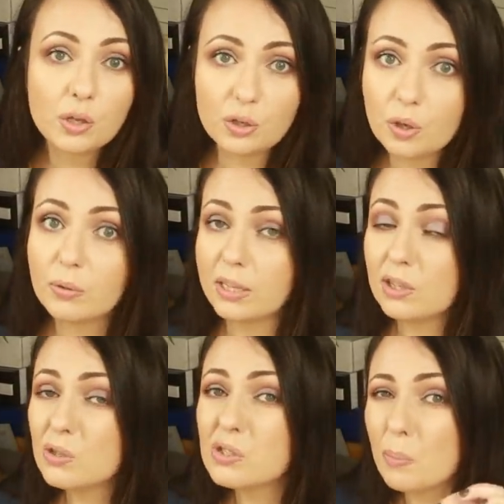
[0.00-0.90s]
you know
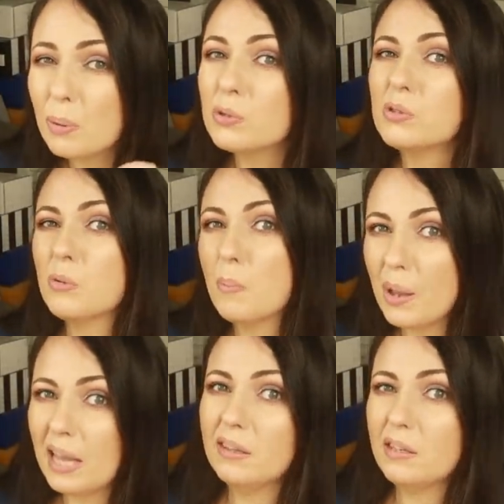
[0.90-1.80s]
that you're supposed to
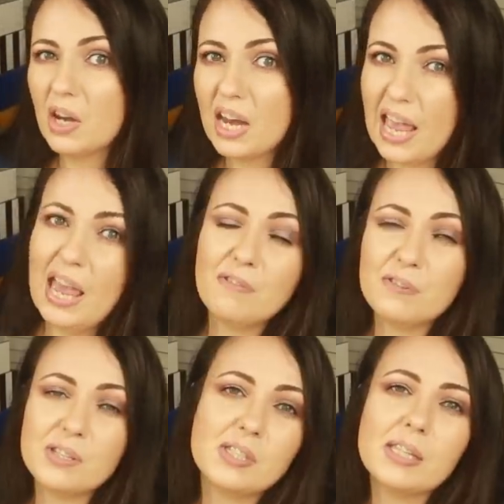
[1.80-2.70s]
paint really
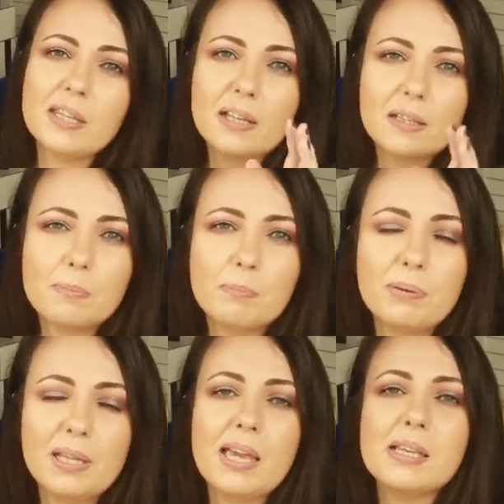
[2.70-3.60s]
every single
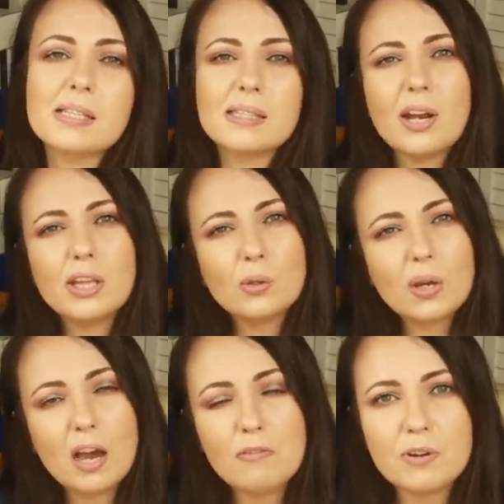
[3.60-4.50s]
place try to
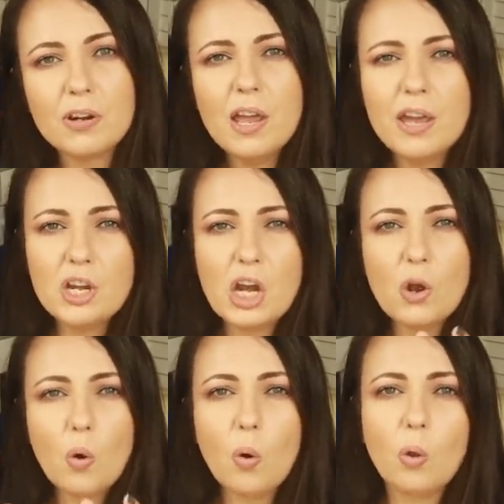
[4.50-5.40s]
cover
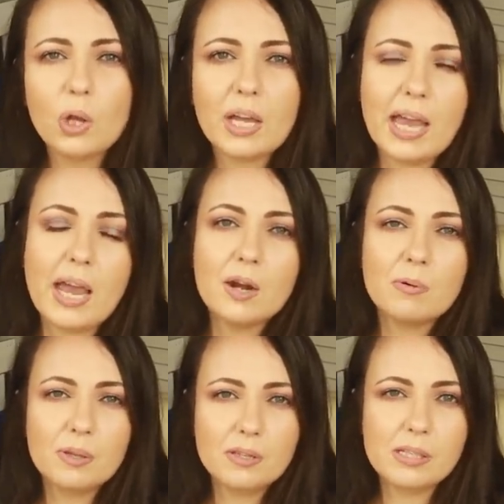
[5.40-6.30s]
really all
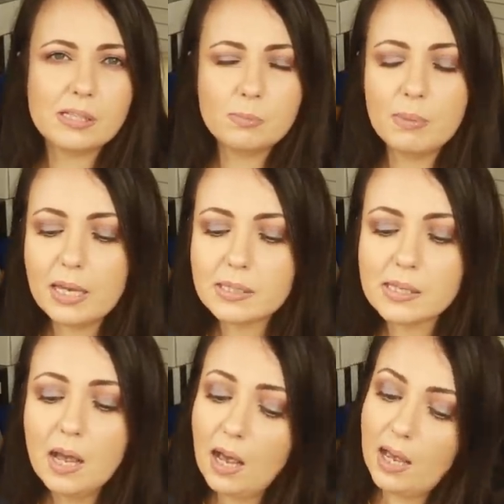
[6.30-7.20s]
hair with this
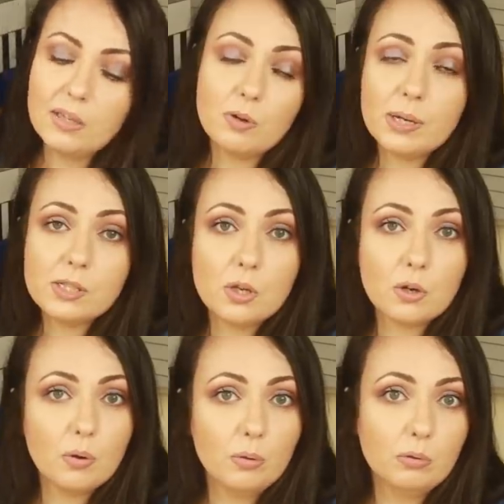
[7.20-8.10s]
mix otherwise
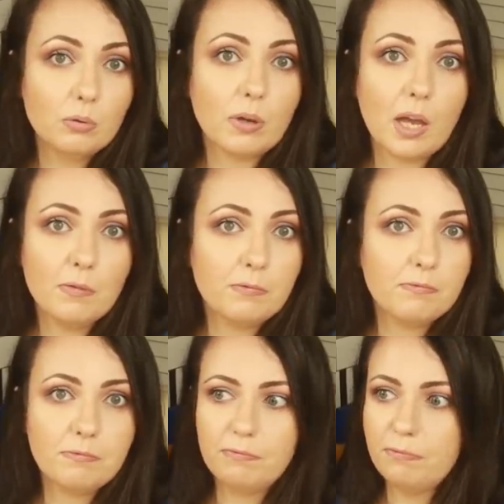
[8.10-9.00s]
you're going to have
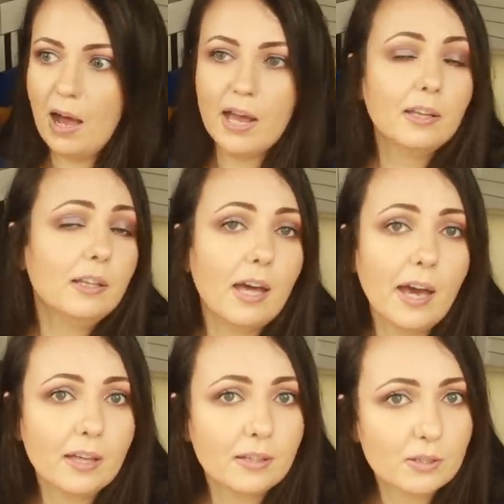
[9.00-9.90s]

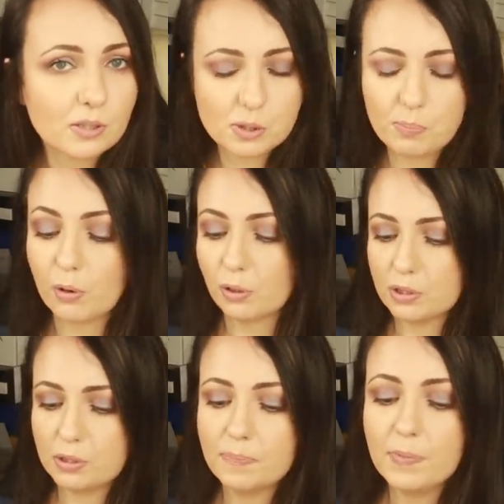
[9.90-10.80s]
undyed
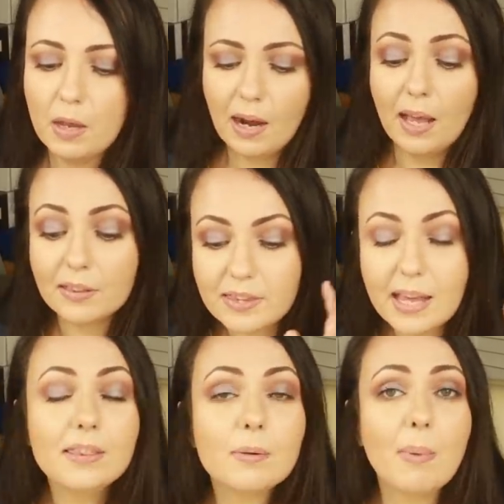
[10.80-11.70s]
spots and
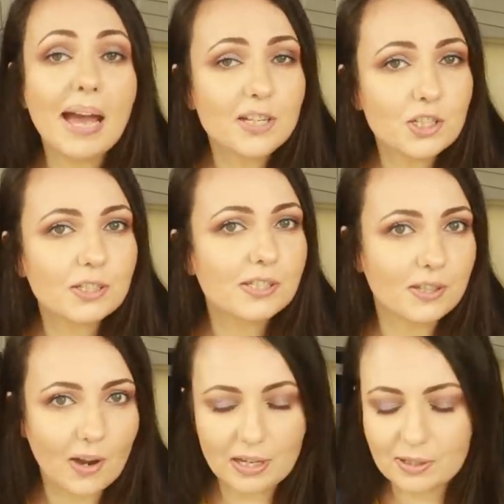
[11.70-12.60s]
then the magic
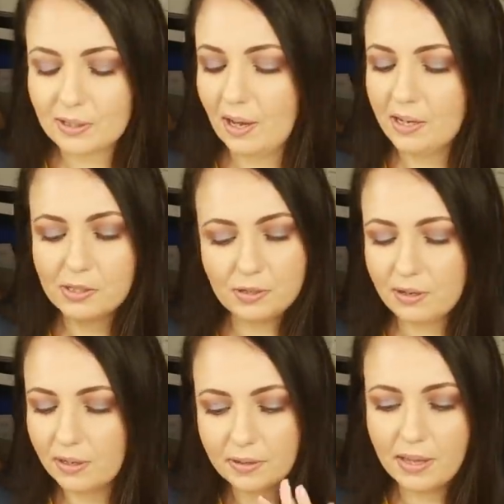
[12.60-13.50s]
starts, guys, really,